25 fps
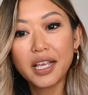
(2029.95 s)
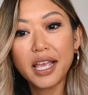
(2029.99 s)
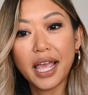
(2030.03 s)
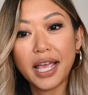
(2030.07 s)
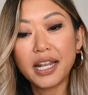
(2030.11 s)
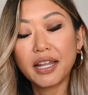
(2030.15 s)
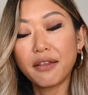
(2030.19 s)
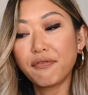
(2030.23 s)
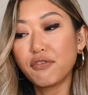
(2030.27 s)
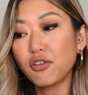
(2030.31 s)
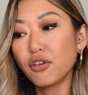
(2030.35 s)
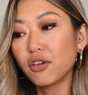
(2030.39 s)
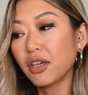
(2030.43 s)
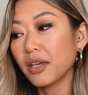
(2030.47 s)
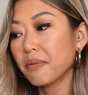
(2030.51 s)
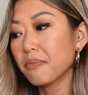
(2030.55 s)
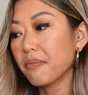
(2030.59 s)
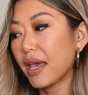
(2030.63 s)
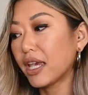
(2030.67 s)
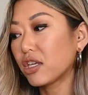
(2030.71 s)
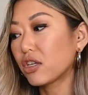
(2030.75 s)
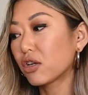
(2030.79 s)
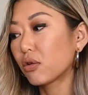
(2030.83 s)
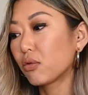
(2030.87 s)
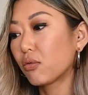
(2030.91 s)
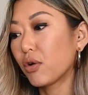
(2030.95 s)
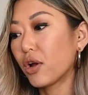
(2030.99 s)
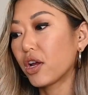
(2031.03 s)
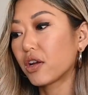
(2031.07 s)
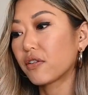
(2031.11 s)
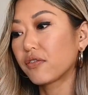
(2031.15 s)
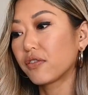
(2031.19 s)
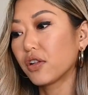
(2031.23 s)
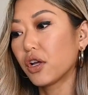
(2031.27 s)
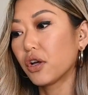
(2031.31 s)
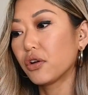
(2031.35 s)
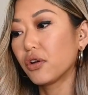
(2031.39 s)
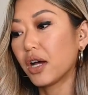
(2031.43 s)
And if you can make your
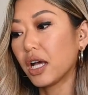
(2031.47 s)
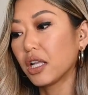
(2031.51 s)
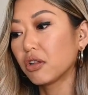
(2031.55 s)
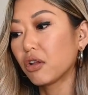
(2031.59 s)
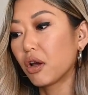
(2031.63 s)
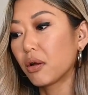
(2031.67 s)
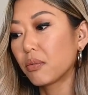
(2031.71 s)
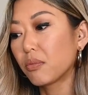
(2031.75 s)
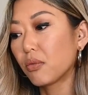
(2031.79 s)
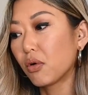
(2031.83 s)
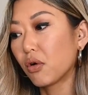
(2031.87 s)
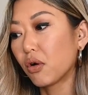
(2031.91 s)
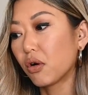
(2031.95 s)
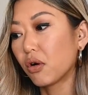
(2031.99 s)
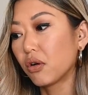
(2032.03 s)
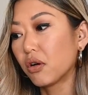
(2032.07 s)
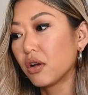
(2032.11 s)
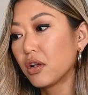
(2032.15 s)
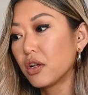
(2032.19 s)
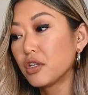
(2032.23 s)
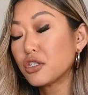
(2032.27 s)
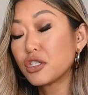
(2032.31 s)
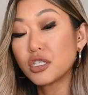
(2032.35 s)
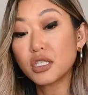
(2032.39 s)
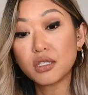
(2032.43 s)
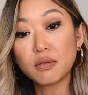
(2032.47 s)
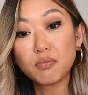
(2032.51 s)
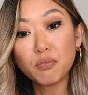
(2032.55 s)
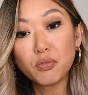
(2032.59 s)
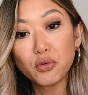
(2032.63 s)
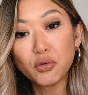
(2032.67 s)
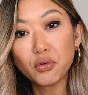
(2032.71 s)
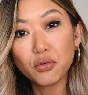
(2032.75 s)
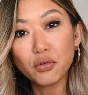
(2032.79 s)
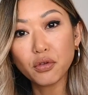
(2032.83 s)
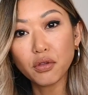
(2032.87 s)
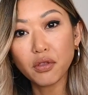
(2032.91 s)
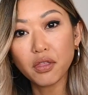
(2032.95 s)
workflow a lot more
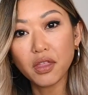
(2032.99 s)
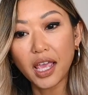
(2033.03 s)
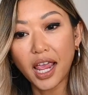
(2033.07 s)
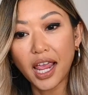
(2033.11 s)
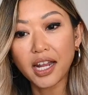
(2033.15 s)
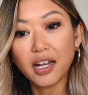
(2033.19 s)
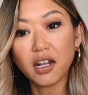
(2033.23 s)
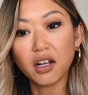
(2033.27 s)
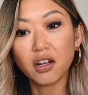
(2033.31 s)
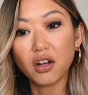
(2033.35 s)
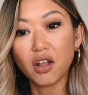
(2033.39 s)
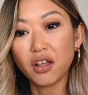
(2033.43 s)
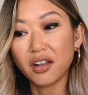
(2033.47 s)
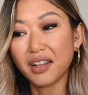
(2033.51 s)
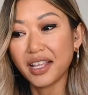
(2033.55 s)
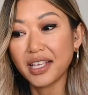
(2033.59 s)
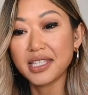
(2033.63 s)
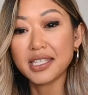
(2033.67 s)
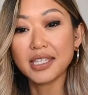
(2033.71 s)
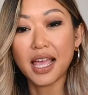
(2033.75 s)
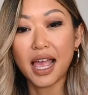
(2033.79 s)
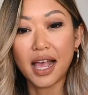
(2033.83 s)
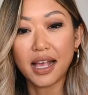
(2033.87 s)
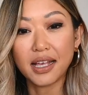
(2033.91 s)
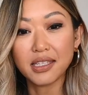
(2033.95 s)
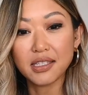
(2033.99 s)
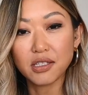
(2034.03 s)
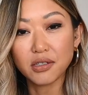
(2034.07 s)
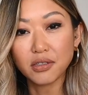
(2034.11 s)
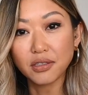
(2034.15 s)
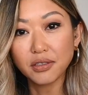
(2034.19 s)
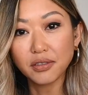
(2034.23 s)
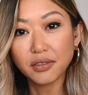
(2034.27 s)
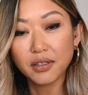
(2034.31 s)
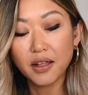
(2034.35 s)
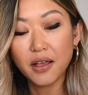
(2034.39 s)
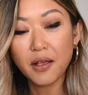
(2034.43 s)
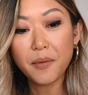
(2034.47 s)
smooth and a lot less
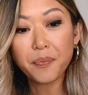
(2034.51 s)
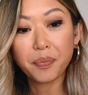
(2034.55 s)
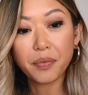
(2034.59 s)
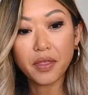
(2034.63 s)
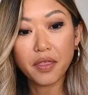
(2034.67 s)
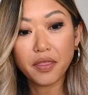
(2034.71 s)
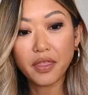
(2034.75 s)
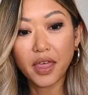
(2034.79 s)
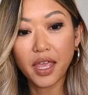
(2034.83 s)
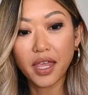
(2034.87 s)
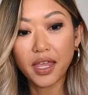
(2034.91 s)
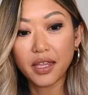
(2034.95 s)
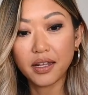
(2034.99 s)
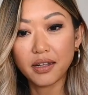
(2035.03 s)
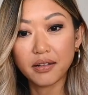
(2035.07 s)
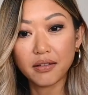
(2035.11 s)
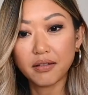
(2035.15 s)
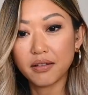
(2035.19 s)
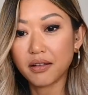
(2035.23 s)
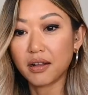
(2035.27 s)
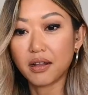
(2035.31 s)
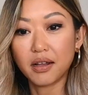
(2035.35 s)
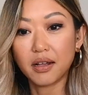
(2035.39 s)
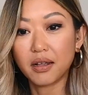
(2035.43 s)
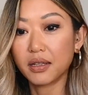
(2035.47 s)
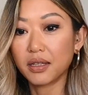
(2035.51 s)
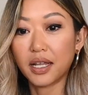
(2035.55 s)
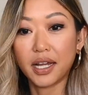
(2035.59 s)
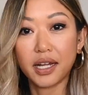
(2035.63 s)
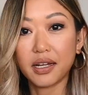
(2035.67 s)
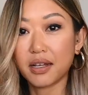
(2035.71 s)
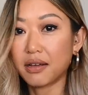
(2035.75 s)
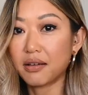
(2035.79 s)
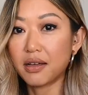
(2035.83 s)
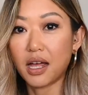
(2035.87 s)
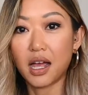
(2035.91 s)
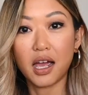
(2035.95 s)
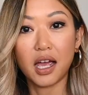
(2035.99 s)
hassle, then like
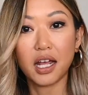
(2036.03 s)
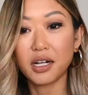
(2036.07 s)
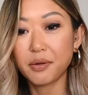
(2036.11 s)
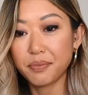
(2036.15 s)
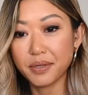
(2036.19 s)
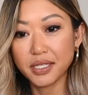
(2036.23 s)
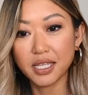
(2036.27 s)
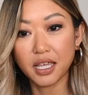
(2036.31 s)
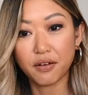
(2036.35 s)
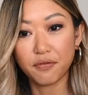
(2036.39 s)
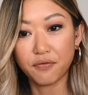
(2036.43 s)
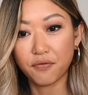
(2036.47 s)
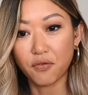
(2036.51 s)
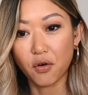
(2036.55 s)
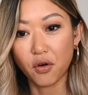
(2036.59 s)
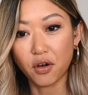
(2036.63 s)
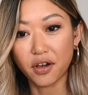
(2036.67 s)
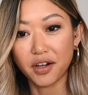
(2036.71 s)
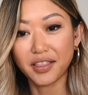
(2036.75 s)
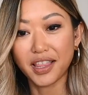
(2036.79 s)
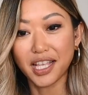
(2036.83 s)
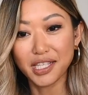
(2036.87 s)
100% for it.